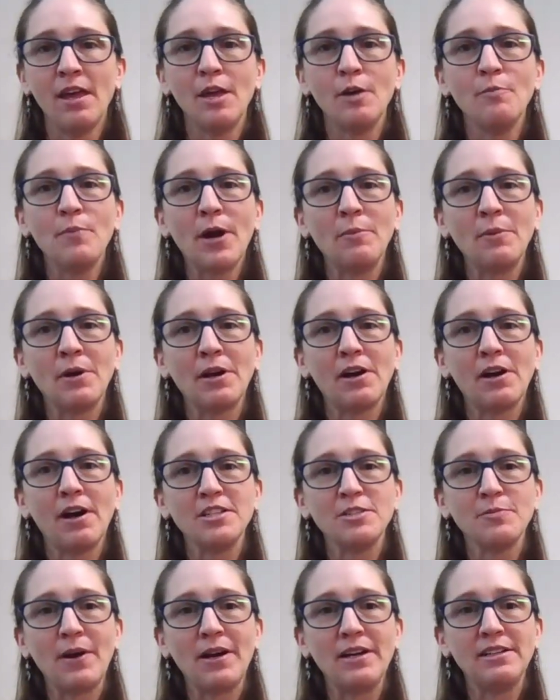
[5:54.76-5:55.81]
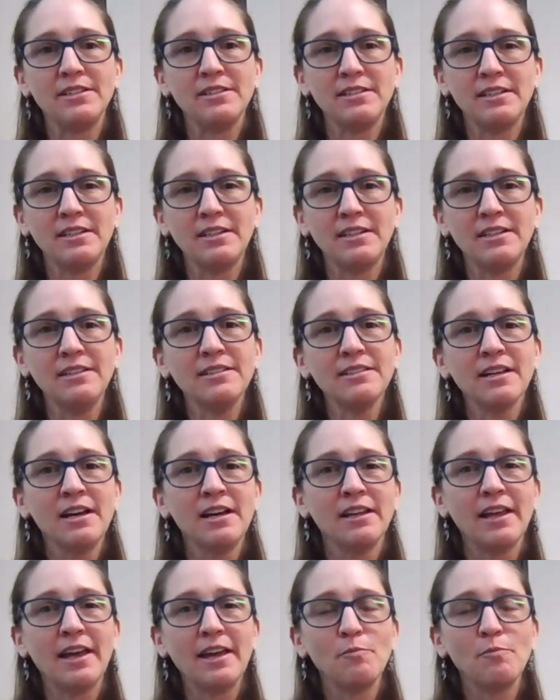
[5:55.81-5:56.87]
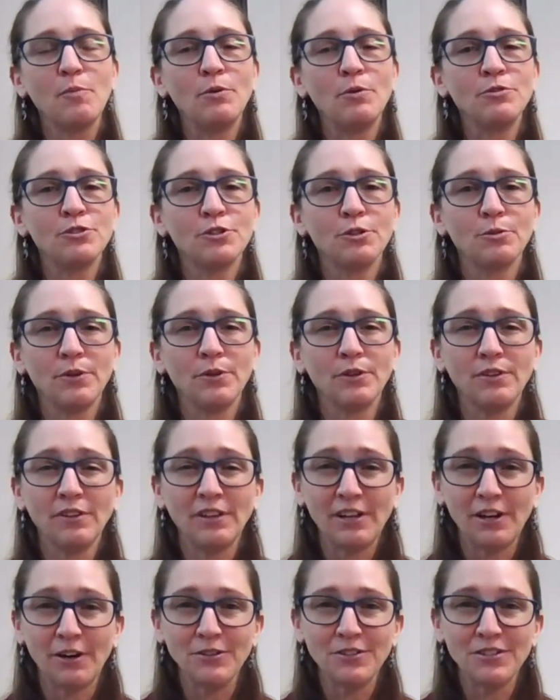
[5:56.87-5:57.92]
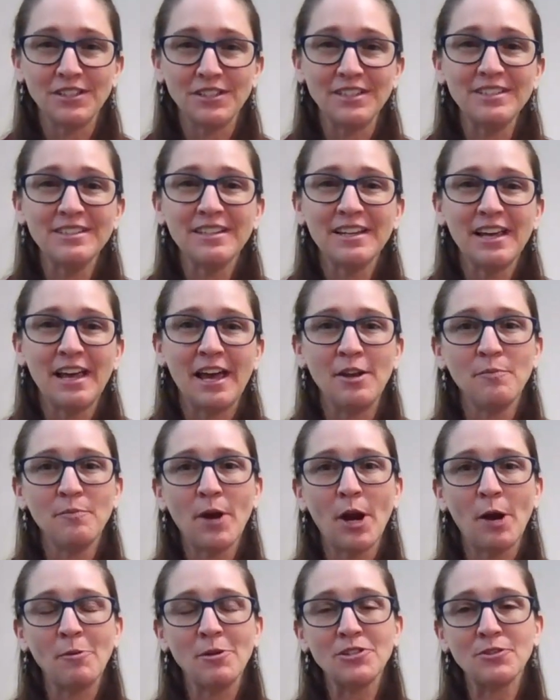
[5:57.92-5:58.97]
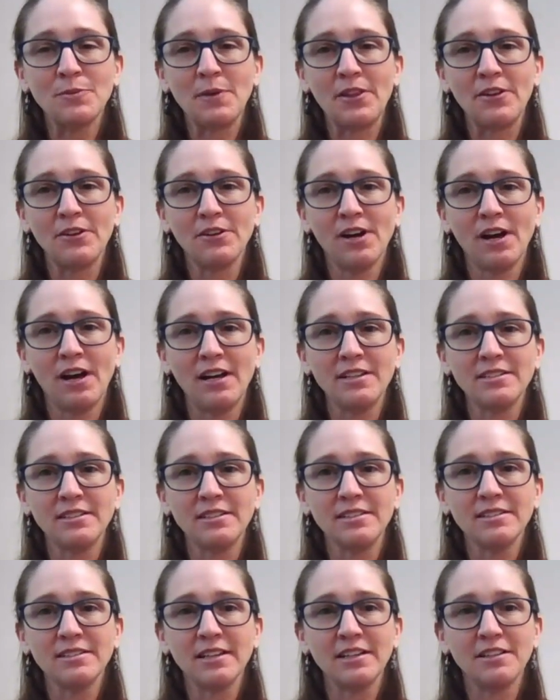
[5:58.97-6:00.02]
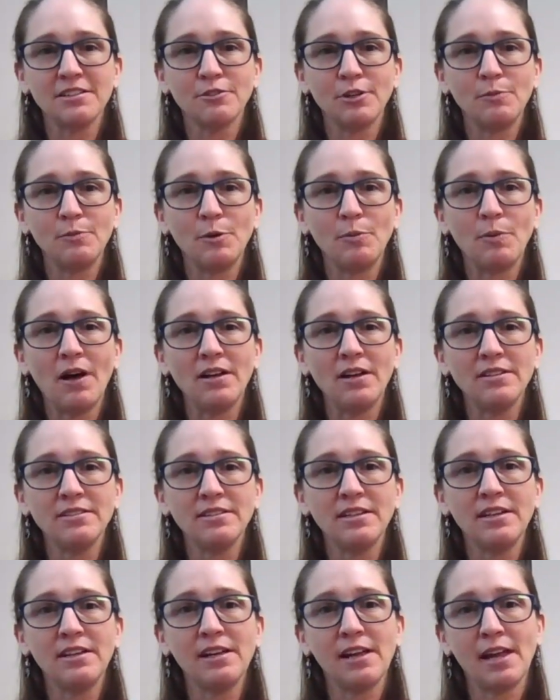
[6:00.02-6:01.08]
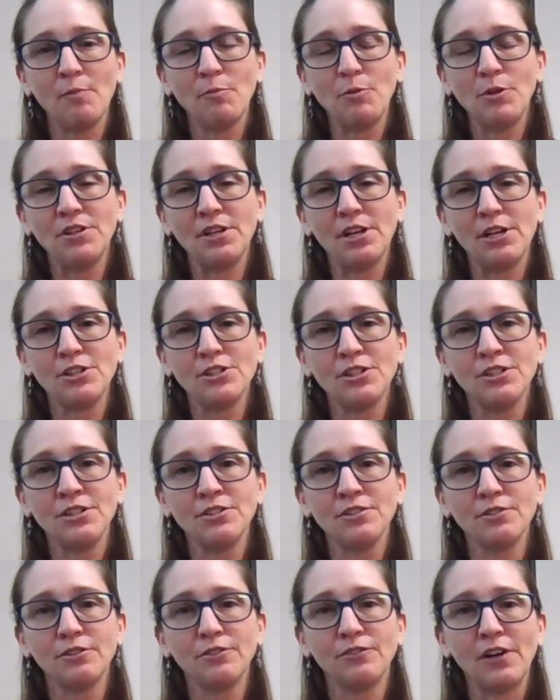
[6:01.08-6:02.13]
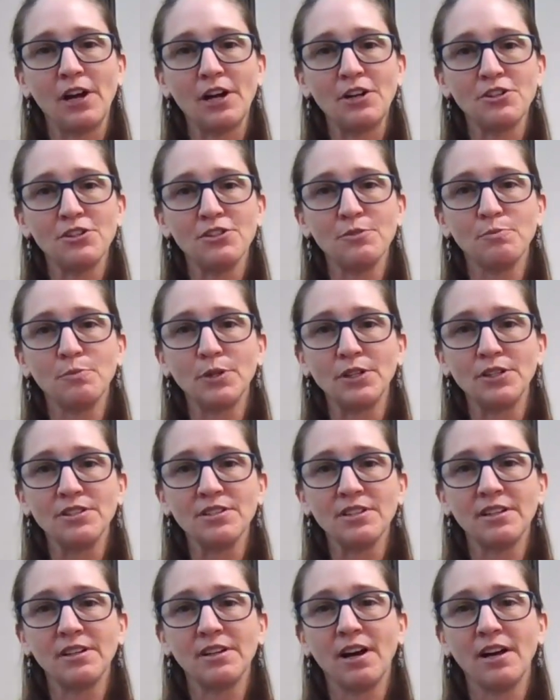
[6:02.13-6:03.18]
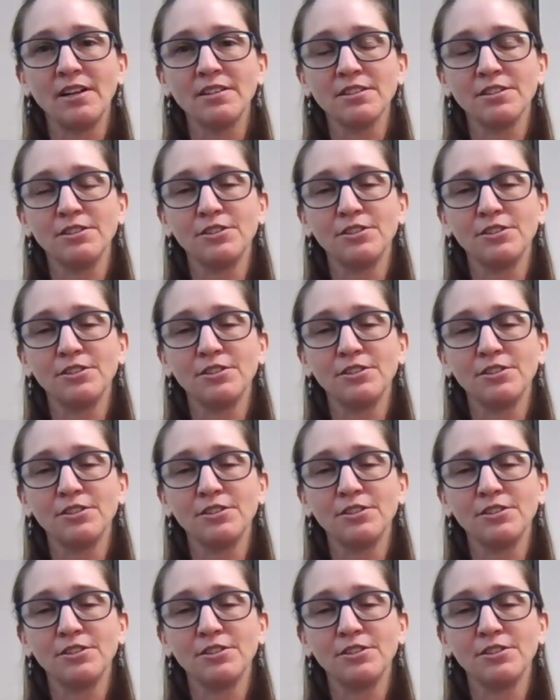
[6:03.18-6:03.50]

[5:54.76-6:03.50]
impairment caused by disease like bone tuberculosis, and impairments from other causes like cerebral palsy, amputations, or fractures and burns that can cause